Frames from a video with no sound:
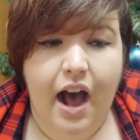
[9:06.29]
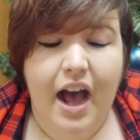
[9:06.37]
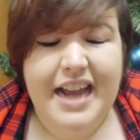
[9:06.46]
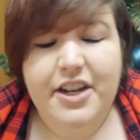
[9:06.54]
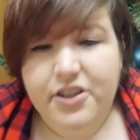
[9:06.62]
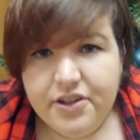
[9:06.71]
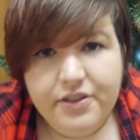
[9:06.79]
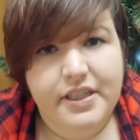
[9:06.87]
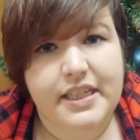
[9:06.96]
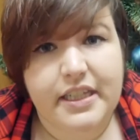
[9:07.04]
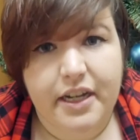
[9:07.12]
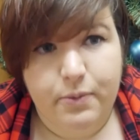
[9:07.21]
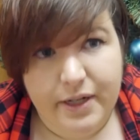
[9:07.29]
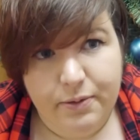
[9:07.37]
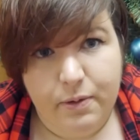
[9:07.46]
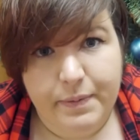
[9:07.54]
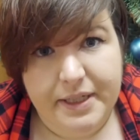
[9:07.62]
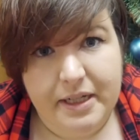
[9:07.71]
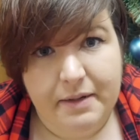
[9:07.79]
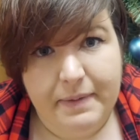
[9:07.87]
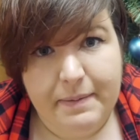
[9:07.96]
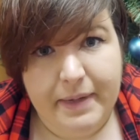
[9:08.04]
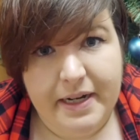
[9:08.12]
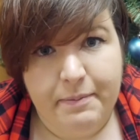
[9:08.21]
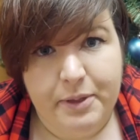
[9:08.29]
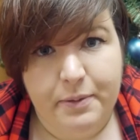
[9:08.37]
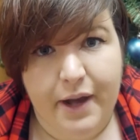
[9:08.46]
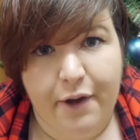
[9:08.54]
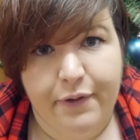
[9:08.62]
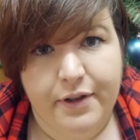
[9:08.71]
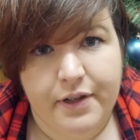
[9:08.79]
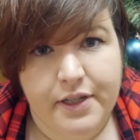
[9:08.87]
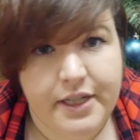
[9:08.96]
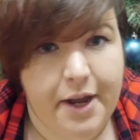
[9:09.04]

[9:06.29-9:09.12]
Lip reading: I could not decide which one was going to be my number 12.